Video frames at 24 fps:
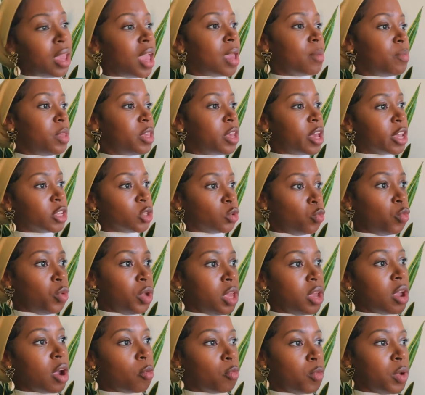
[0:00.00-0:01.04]
and because
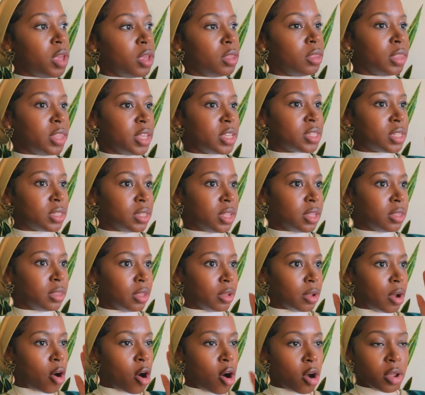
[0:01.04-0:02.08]
we we this the
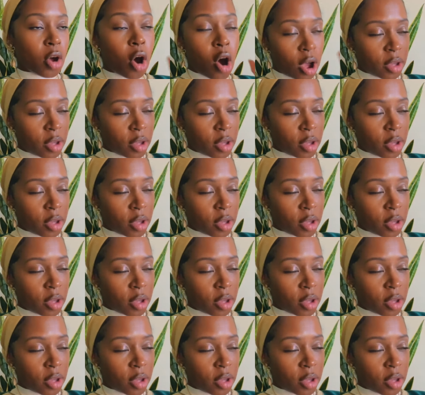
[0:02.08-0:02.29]
the all,